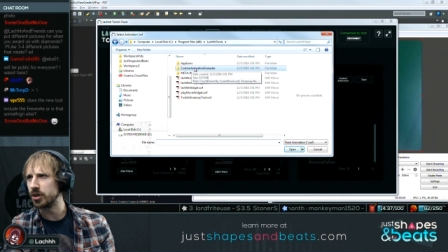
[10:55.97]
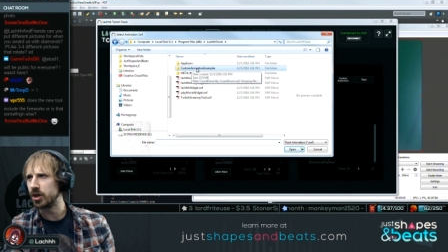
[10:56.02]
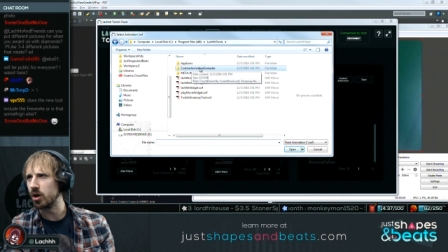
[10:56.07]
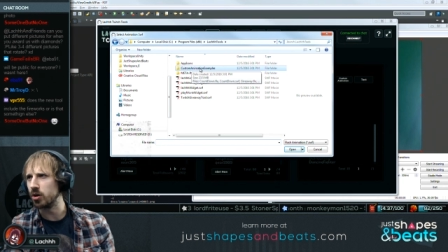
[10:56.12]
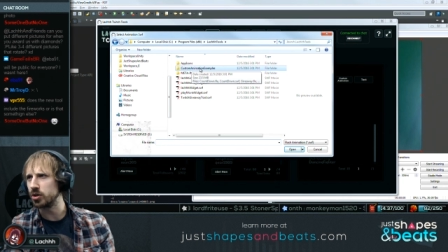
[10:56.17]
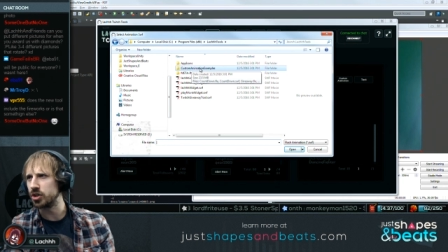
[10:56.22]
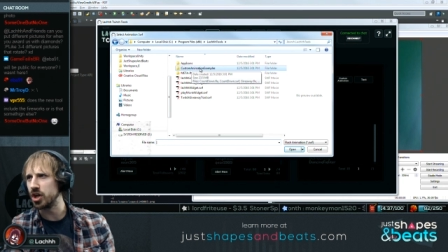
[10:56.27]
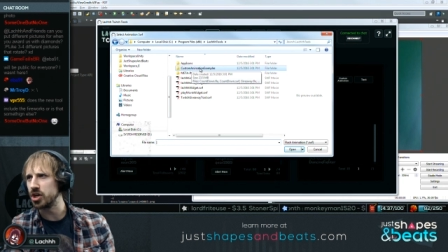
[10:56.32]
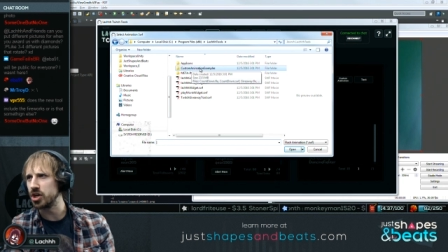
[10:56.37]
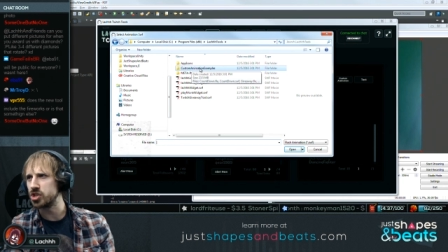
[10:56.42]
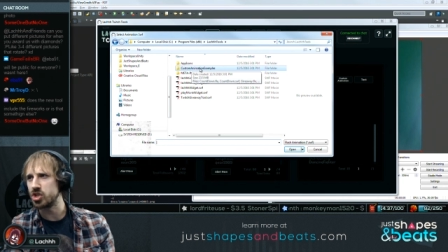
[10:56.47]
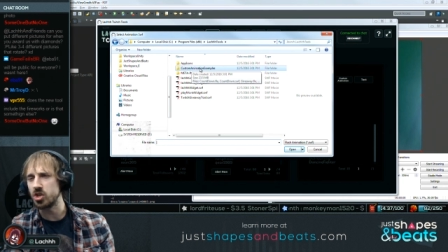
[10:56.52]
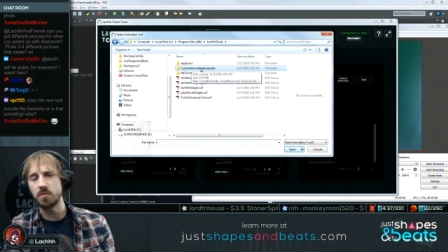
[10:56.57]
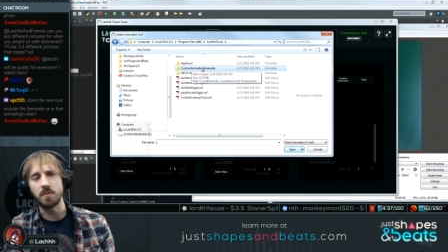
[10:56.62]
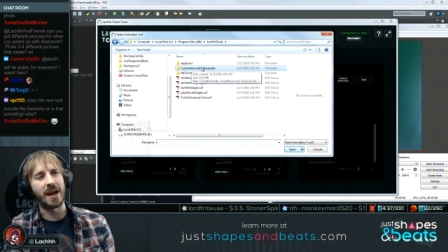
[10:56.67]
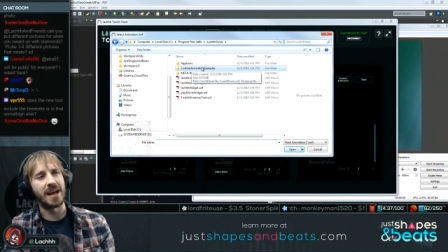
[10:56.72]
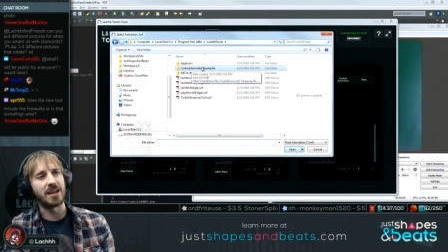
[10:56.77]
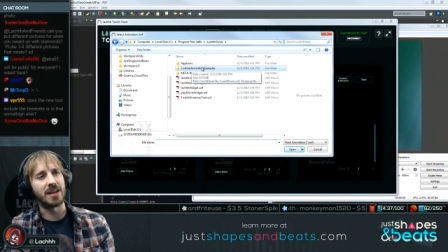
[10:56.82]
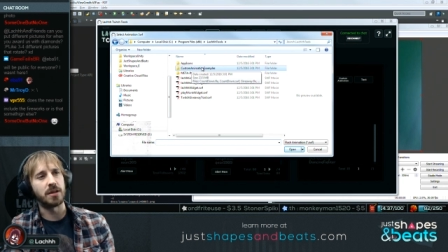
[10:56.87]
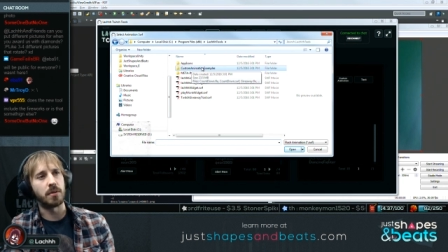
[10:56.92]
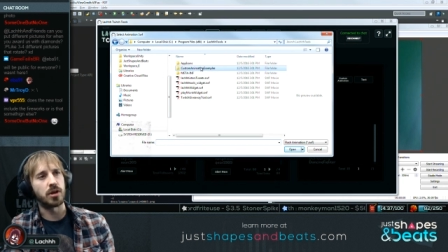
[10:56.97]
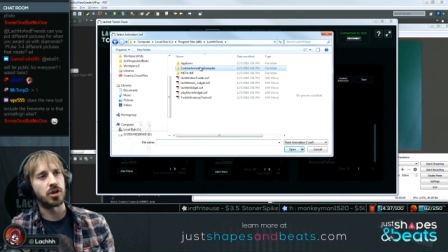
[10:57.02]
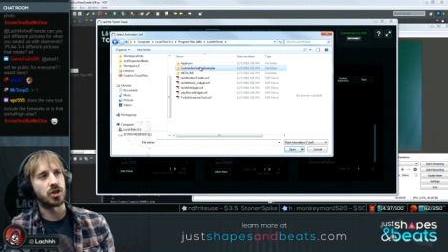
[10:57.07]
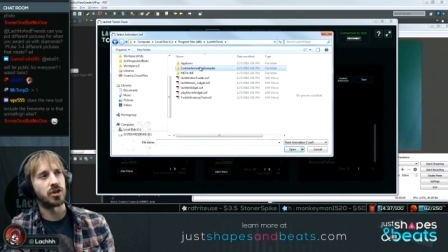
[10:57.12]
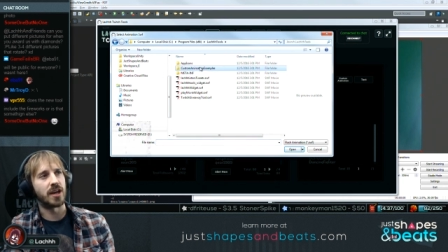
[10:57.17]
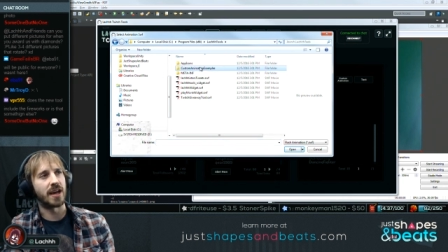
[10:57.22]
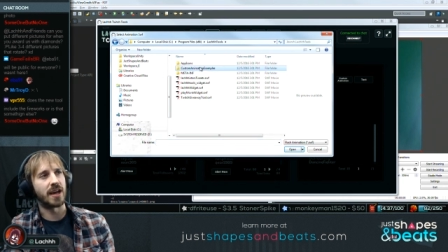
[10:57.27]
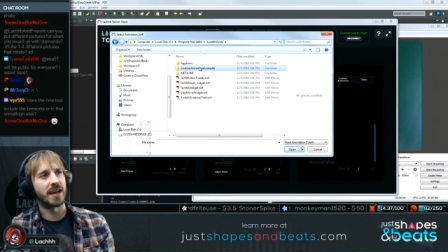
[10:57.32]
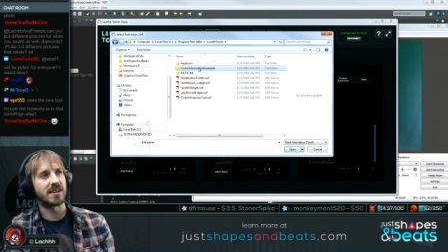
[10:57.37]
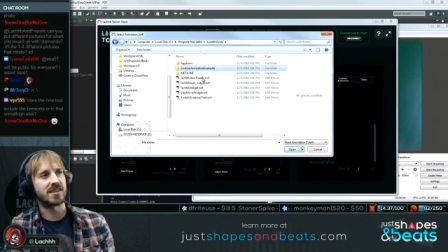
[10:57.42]
called custom
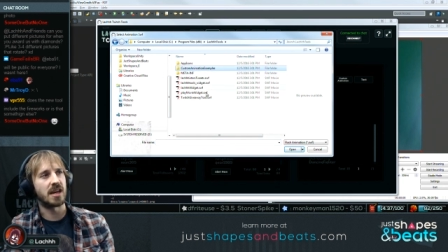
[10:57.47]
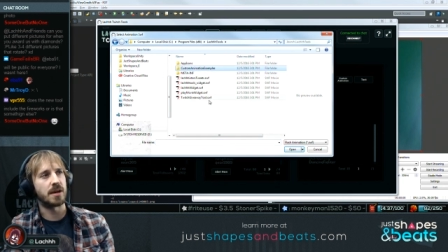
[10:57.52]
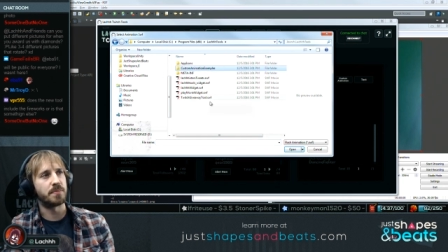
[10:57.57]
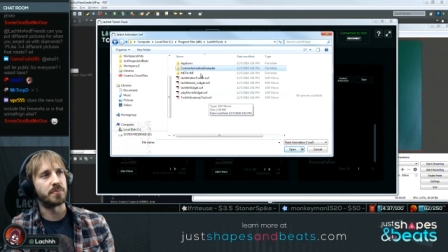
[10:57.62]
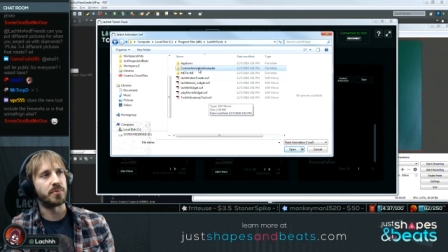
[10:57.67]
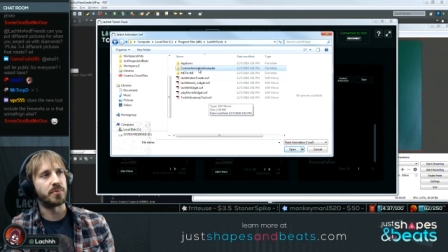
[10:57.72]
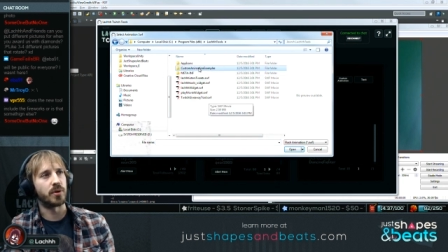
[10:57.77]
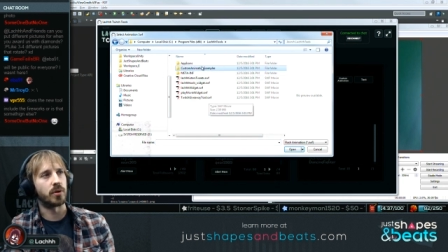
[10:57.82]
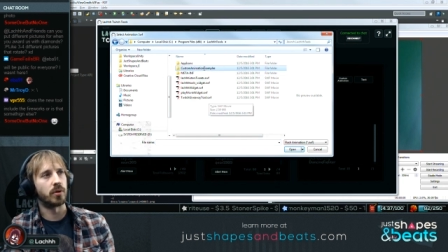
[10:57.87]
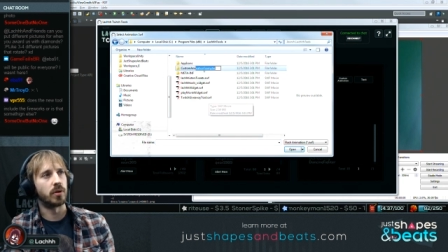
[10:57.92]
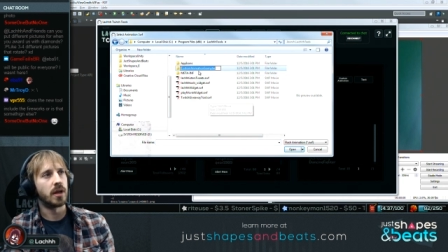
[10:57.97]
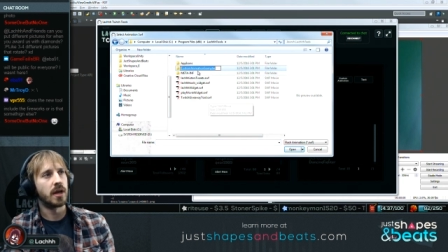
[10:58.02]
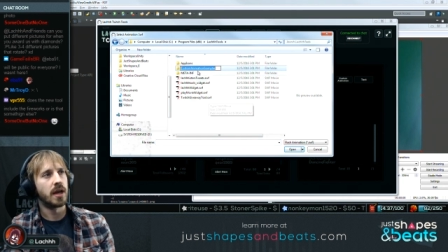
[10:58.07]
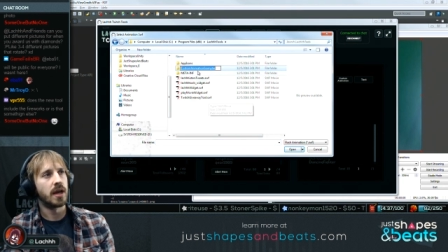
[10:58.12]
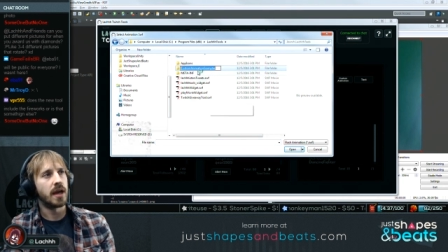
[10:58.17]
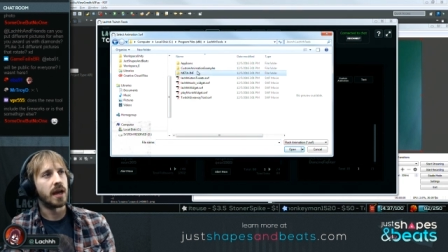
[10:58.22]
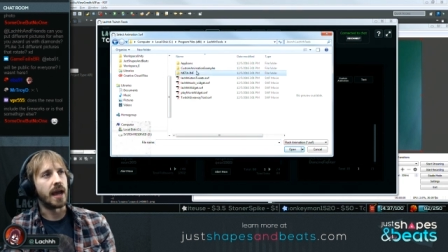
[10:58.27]
animation example.